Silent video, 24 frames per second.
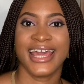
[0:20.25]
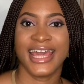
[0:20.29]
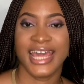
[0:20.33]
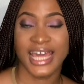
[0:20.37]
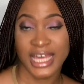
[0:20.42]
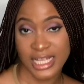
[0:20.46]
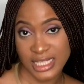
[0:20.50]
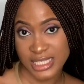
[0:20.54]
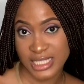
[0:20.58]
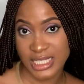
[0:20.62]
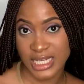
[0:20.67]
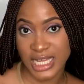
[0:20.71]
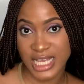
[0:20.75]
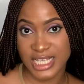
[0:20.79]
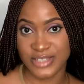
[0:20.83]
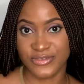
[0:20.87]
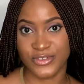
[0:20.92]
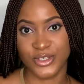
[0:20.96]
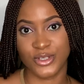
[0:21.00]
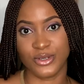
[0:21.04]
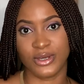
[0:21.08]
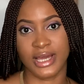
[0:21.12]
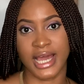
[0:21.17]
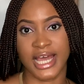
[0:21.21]
In today's
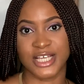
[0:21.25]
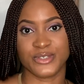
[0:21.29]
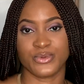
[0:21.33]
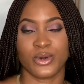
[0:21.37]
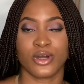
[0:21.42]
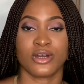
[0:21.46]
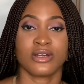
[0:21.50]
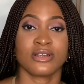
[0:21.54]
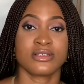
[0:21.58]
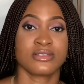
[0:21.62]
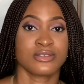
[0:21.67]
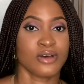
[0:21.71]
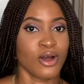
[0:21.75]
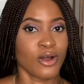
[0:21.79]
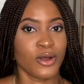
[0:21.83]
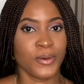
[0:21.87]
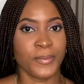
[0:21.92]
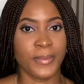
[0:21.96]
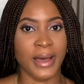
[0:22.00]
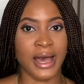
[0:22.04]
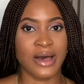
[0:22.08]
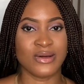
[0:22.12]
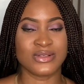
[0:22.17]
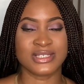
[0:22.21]
video guys, we're going to talk
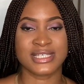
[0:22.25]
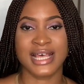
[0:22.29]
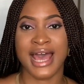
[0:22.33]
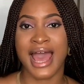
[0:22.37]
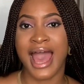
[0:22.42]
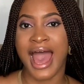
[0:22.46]
about